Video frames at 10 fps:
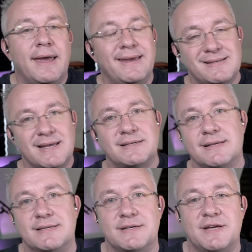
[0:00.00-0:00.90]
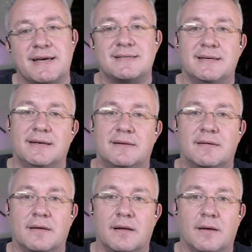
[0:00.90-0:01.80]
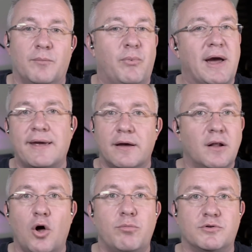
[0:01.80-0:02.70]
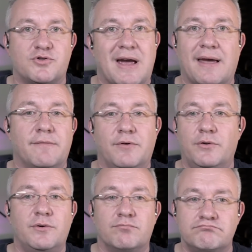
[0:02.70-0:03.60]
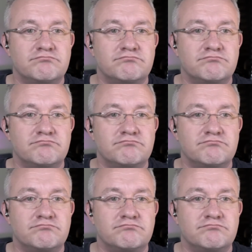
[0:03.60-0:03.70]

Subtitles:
he essentially suggested buying a global tracker fund.